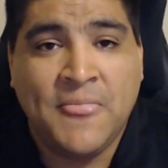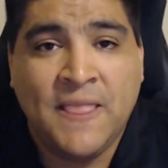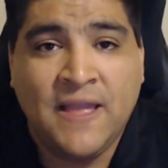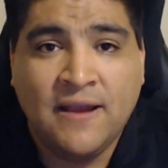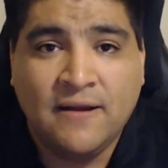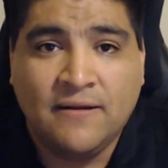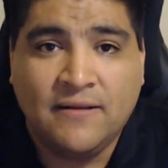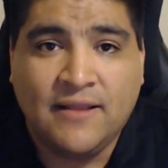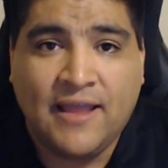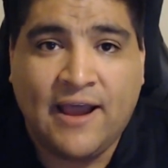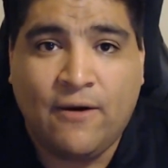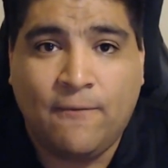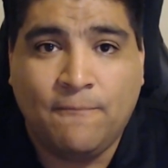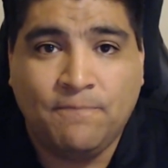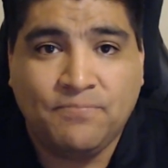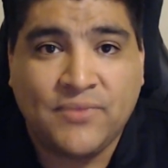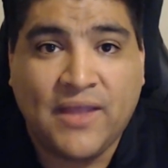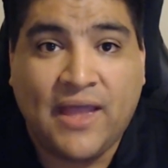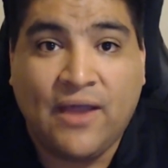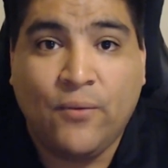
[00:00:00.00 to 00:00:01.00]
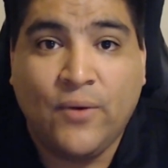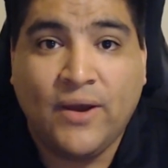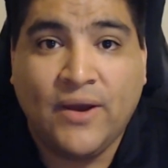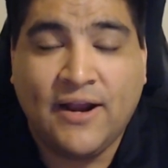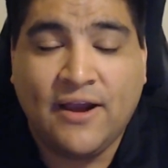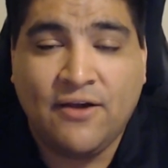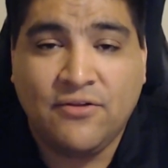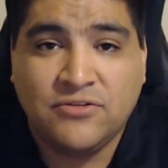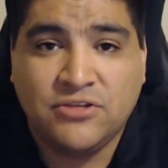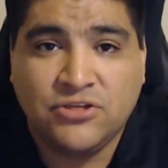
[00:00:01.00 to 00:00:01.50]
Now, I went
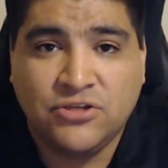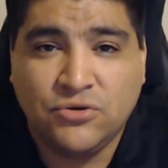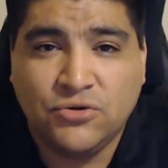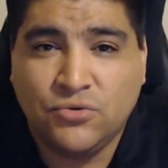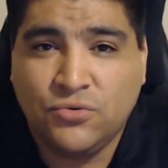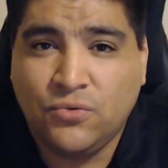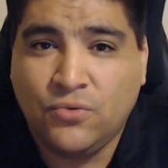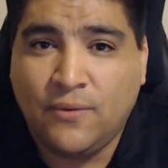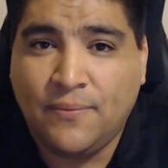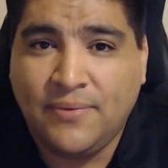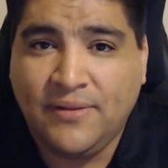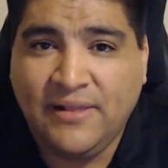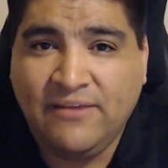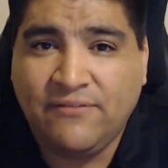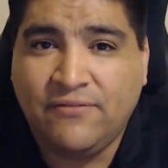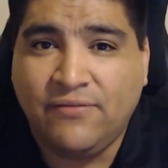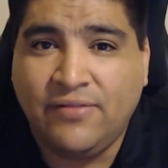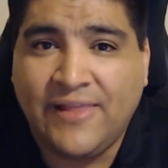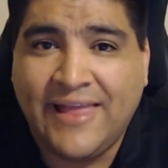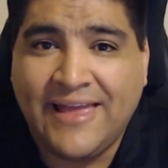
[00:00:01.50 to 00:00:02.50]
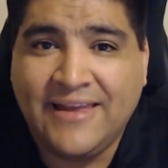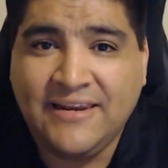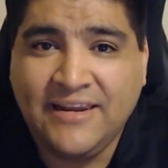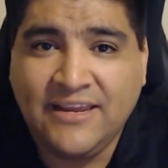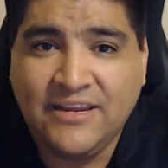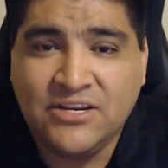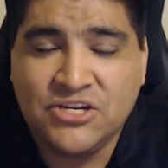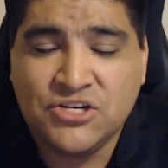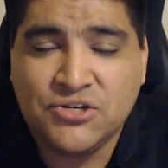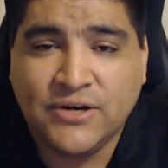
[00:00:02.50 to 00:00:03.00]
out to, I believe
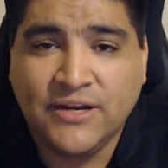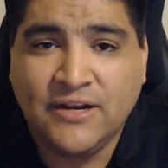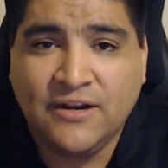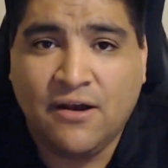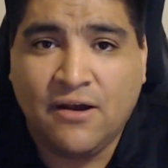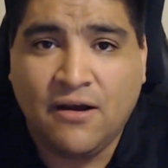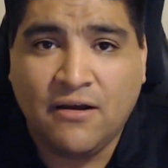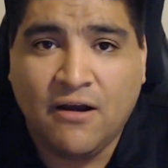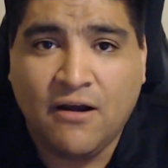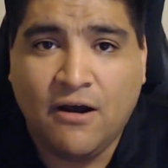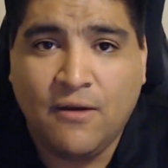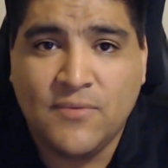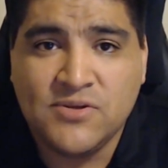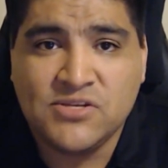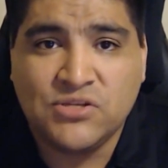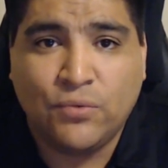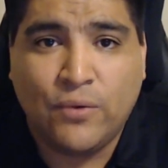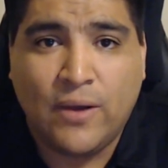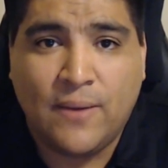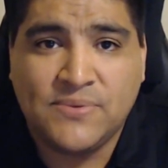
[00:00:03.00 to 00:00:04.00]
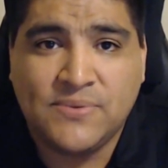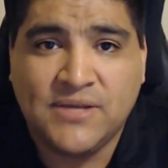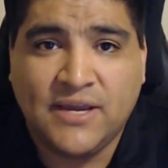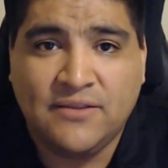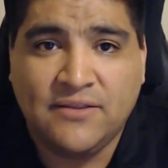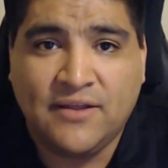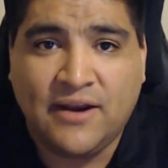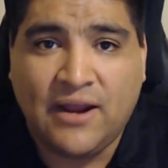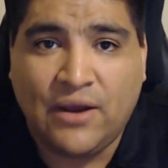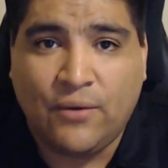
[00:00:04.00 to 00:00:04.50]
lendingtree.com is the
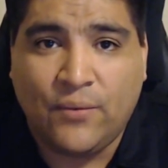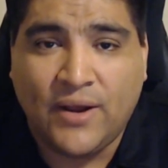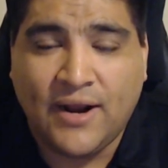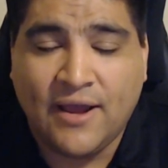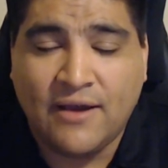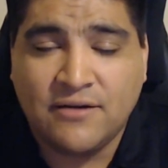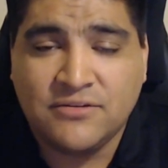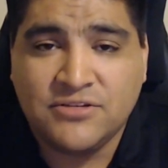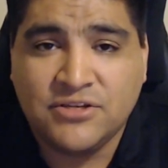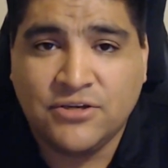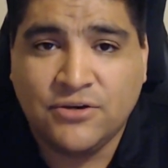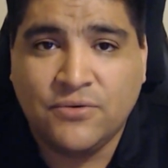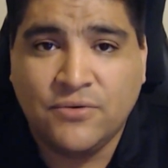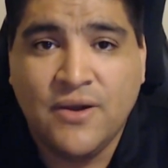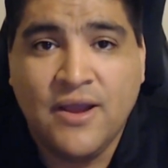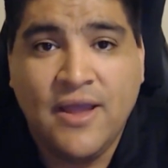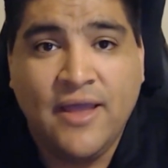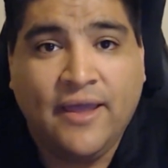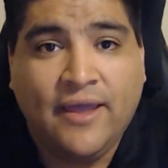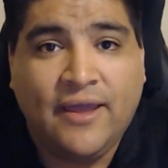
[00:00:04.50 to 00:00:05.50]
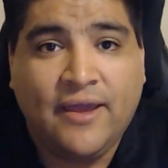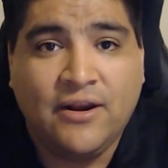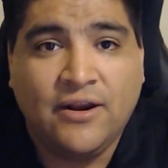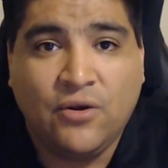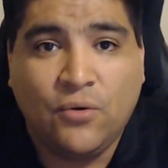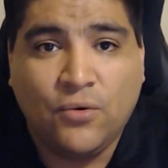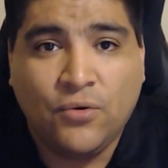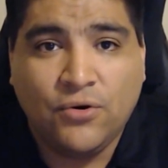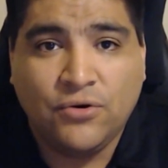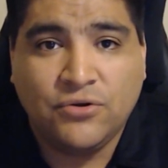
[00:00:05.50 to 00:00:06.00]
website that I went out to in
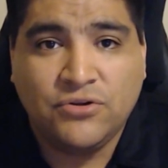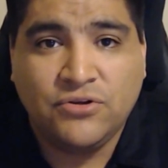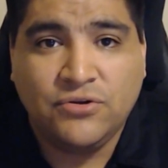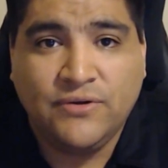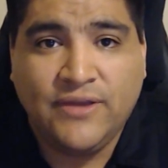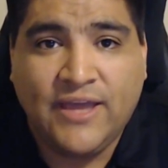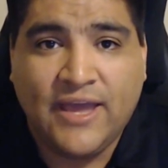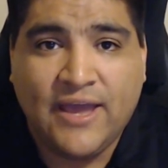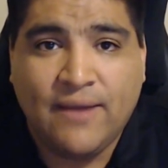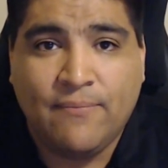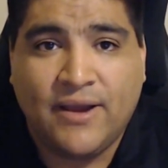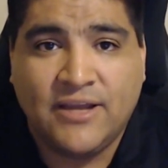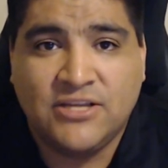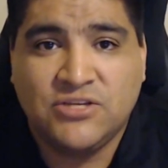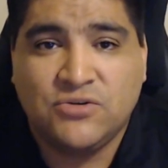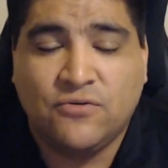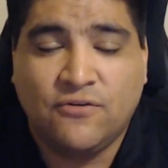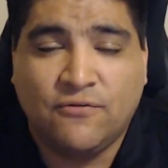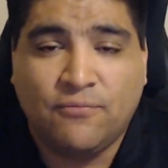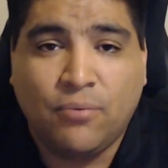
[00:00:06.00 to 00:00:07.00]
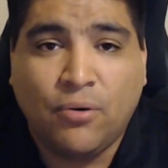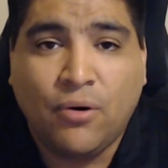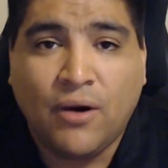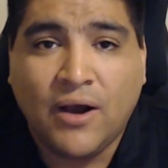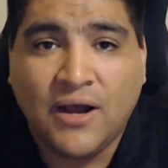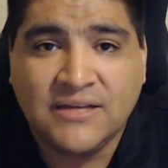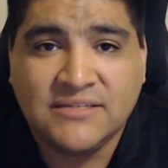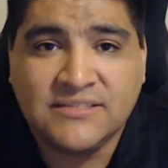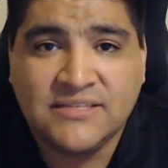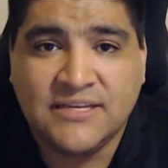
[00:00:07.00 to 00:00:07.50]
order to get my sort of
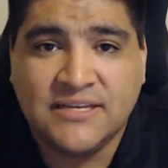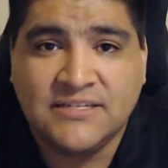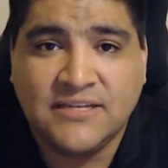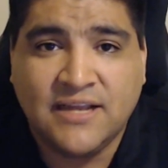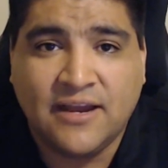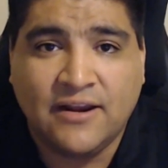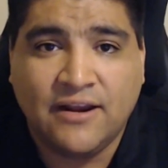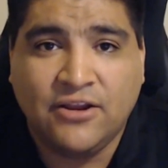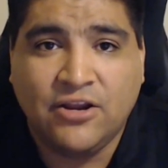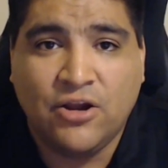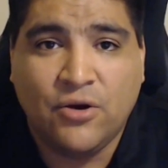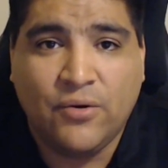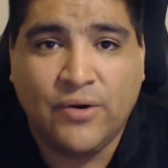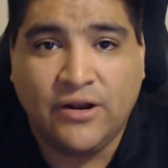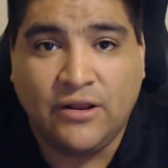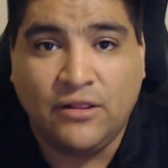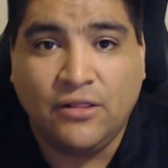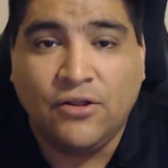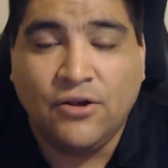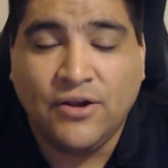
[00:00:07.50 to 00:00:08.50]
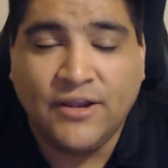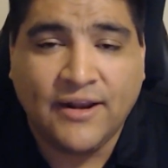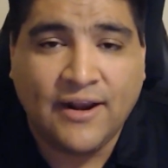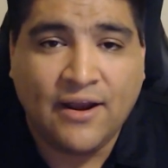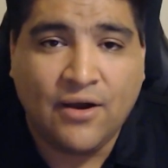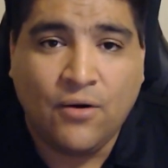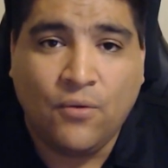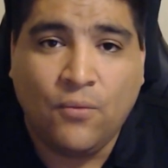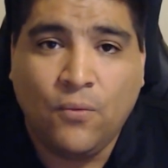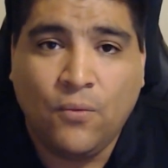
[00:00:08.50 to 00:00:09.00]
process kind of going and looking
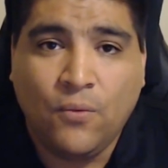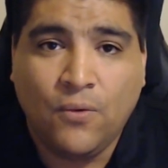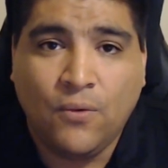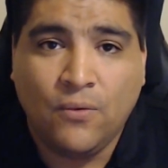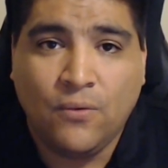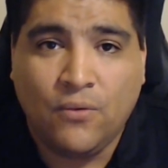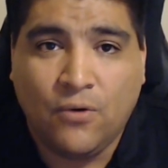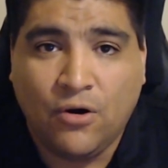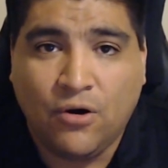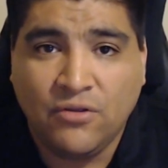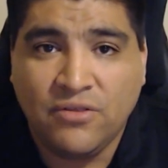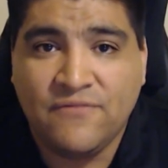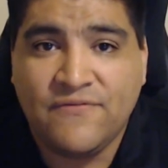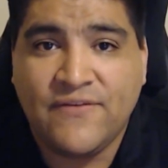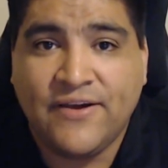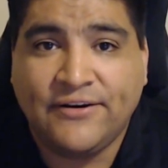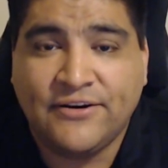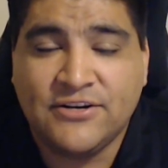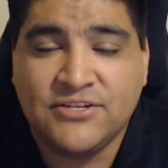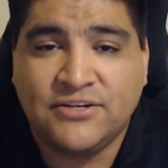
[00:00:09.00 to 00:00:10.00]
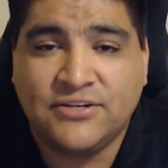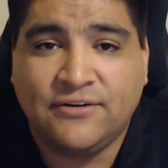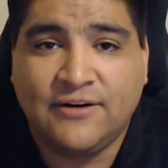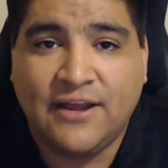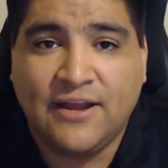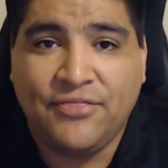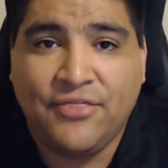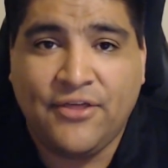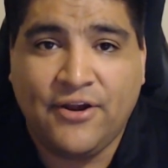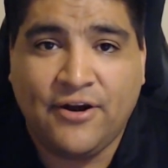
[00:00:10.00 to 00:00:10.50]
at all the vendors that are
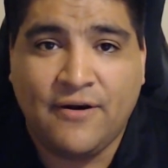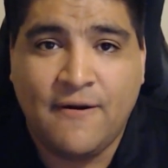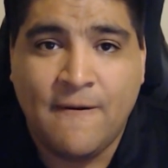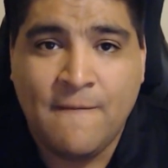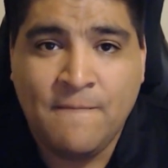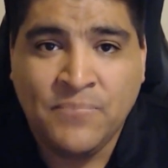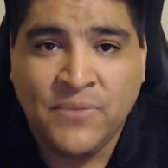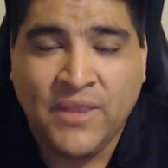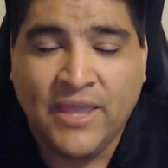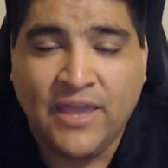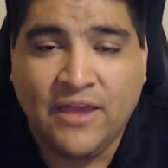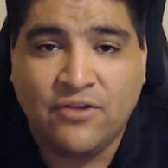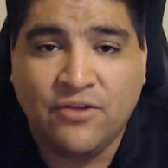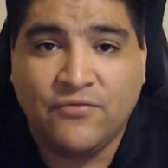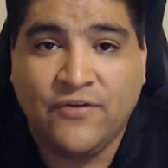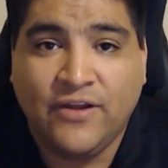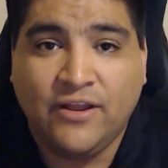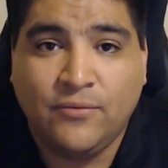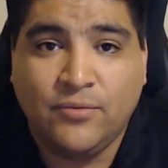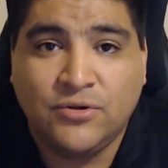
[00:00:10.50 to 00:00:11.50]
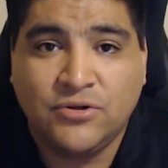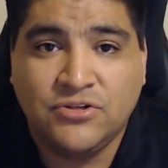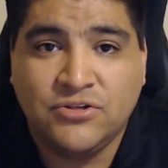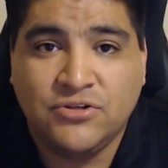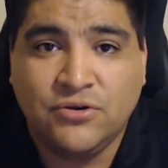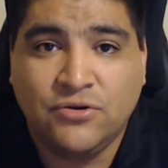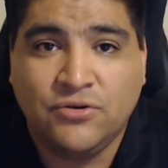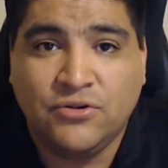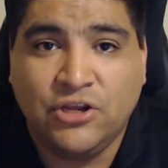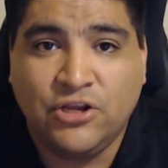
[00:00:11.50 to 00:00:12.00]
out there and available
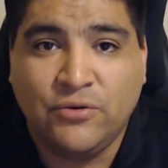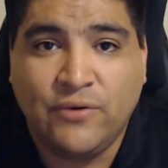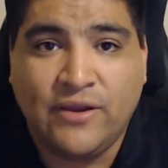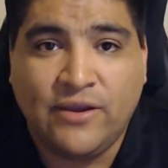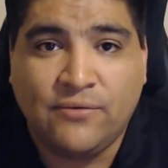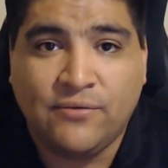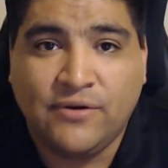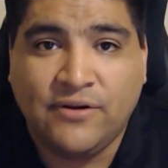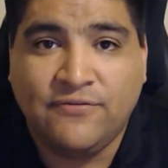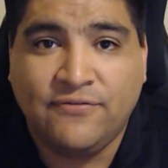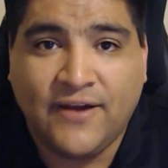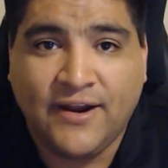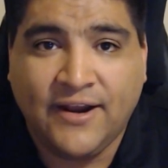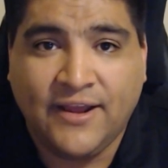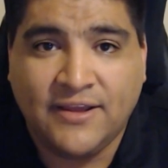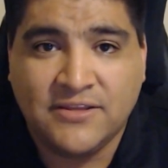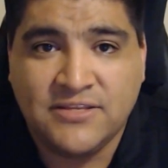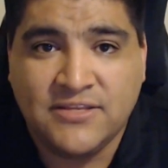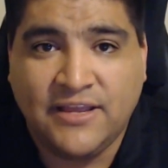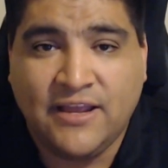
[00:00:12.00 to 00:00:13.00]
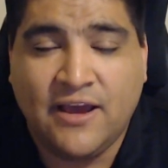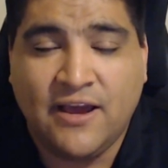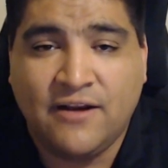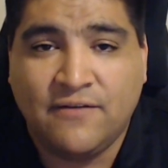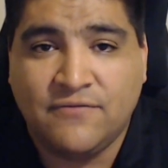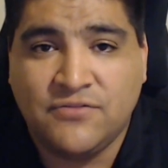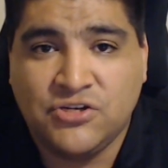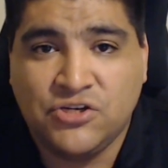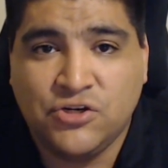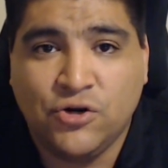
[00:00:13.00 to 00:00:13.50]
to do a refinance. They kind
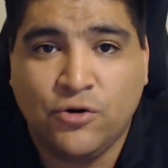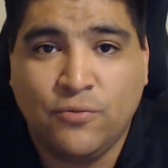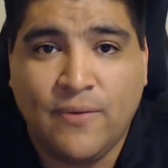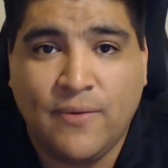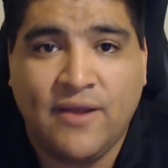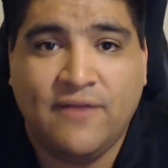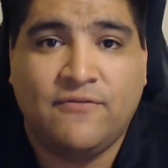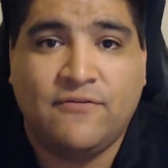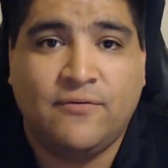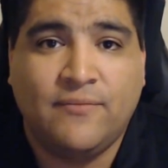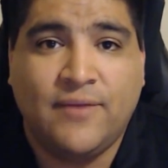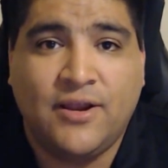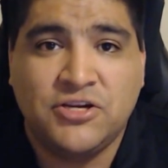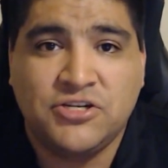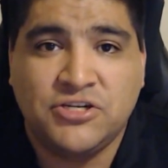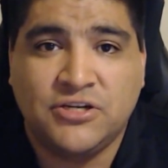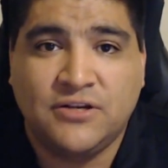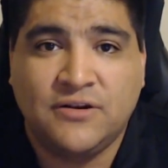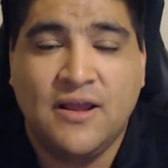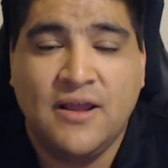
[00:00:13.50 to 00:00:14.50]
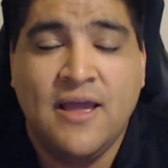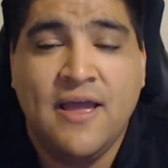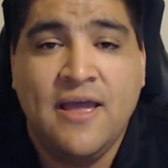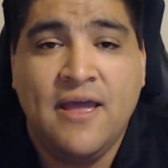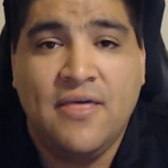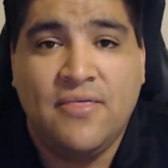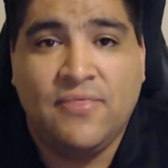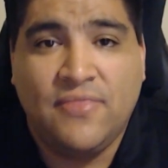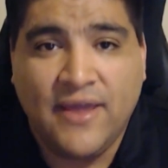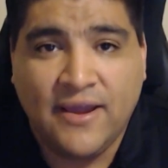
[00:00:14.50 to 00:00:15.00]
of shoot my information,
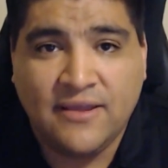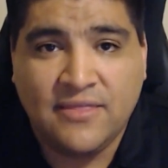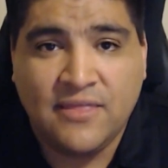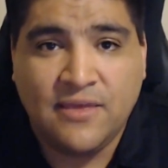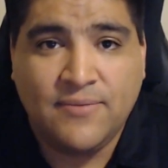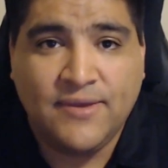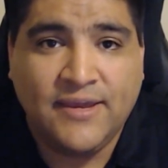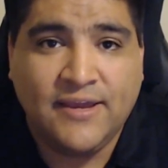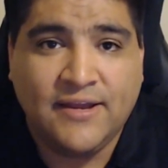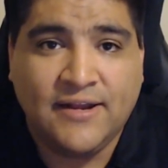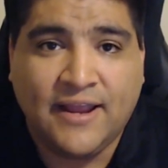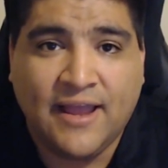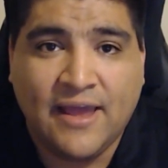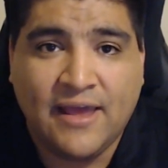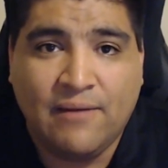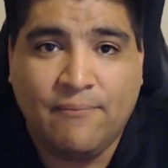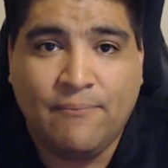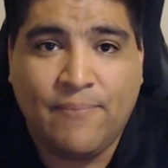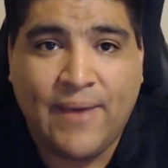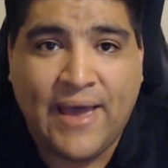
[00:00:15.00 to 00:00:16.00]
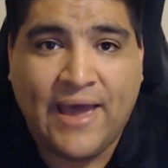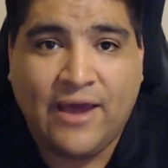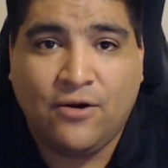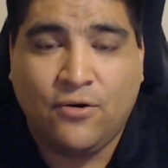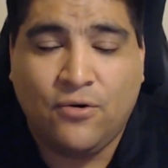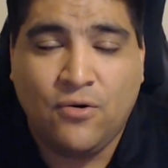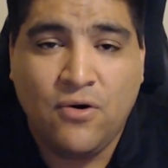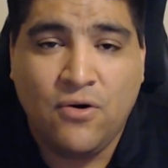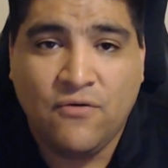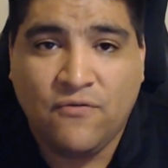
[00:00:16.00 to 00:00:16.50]
then they begin to kind of
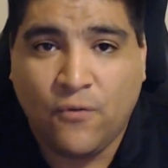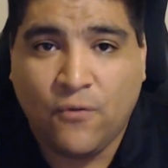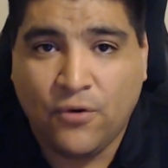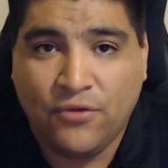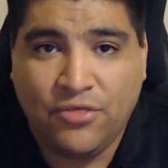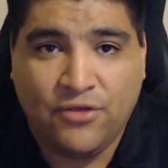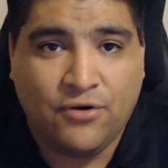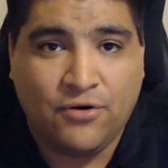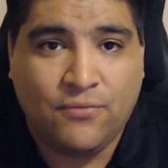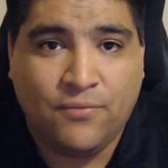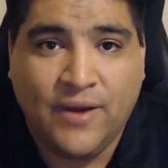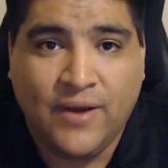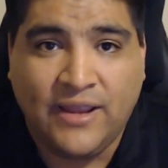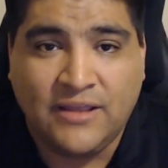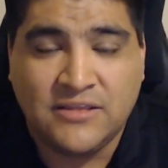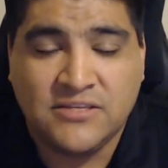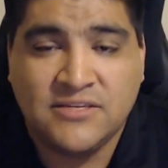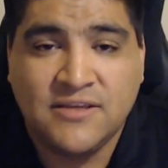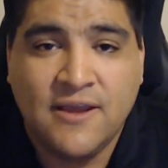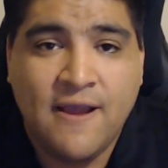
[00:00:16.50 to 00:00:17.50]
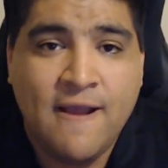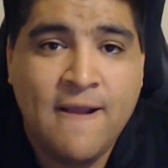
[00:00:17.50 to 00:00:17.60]
battle for their rates.